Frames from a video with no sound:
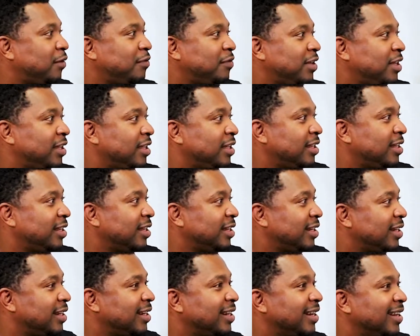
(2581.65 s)
fan.
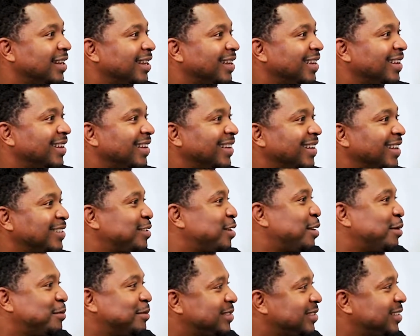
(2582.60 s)
That's
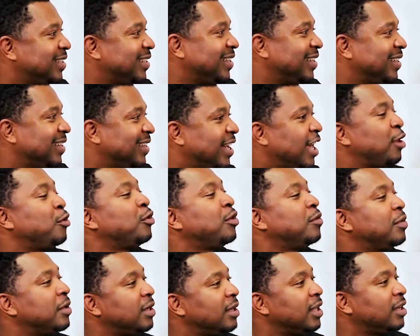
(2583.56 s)
all I'm saying. How long you
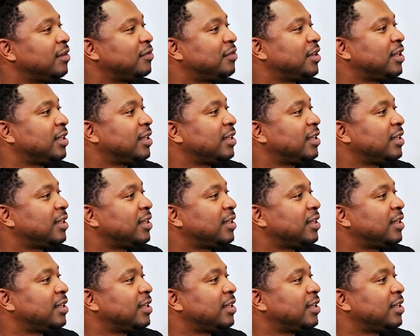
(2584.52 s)
been a Laker fan?